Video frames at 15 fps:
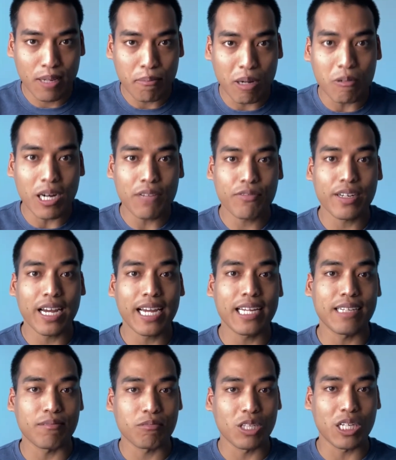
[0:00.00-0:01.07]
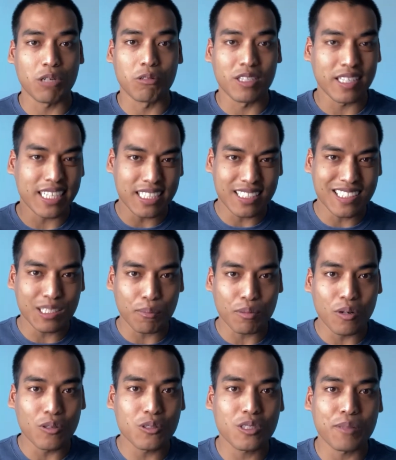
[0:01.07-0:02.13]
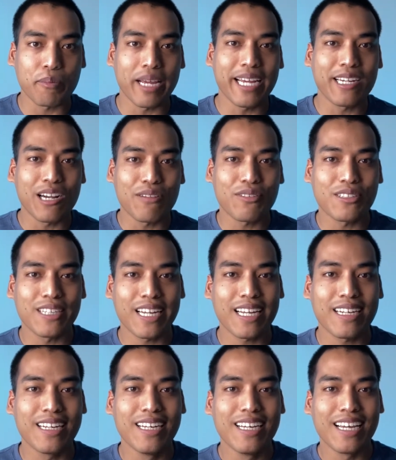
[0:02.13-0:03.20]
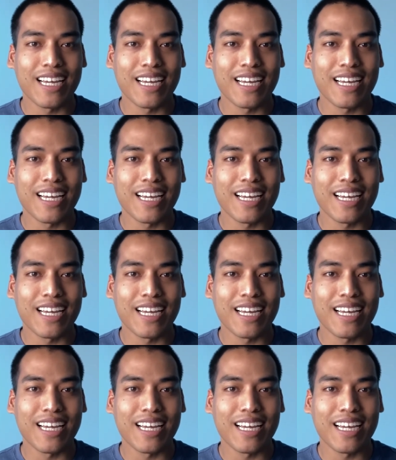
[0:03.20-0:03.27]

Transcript: My wife and I took a relentless approach to paying off our debt.